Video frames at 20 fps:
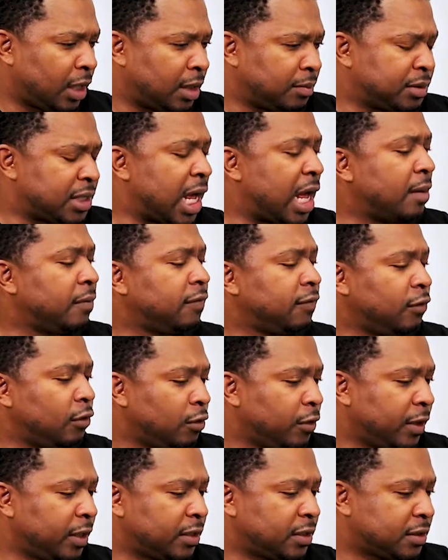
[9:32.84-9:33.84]
Tom
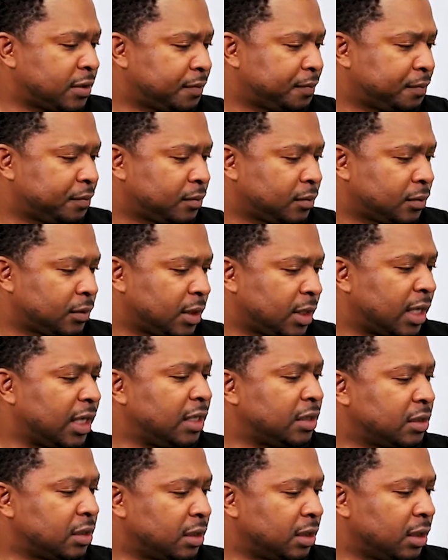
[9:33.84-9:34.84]
Flores. Now,
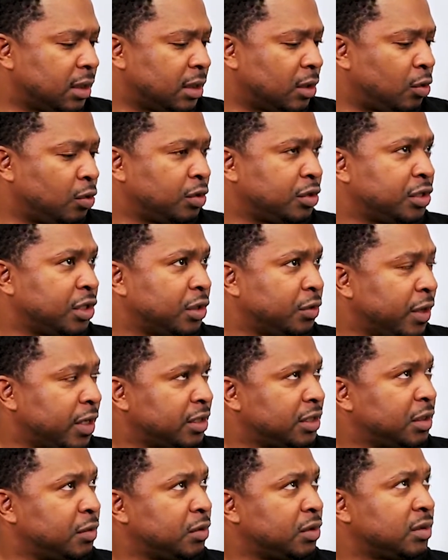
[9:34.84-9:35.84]
he's in the older
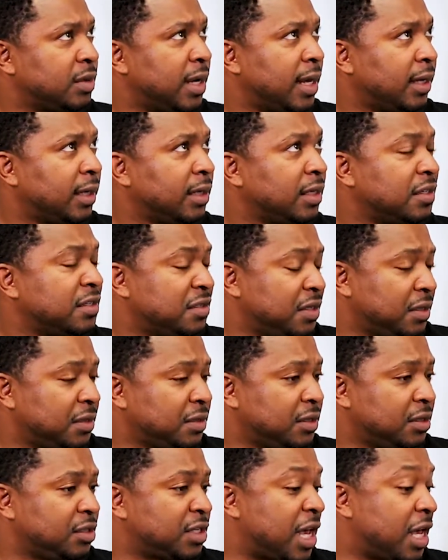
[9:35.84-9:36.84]
generation. He was like in the
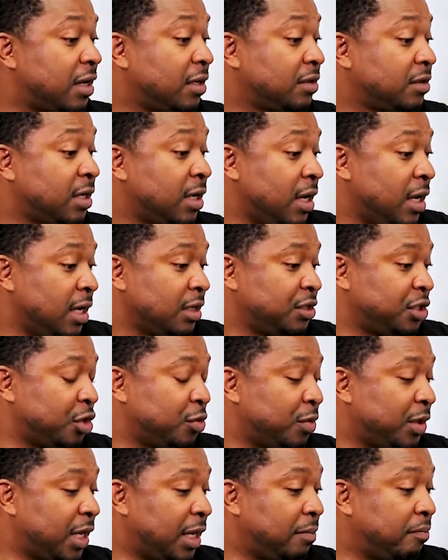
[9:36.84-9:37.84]
60s. Had a
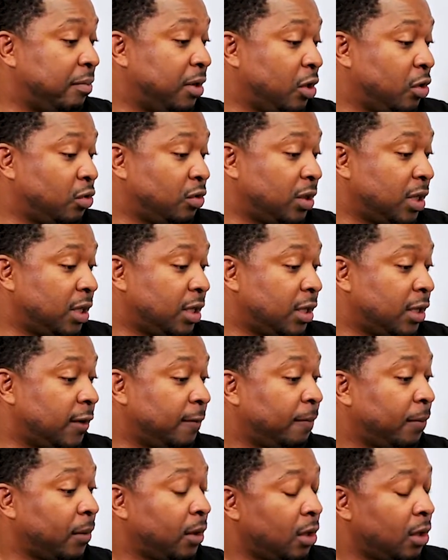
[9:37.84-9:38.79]
gentleman named Bill Nunn.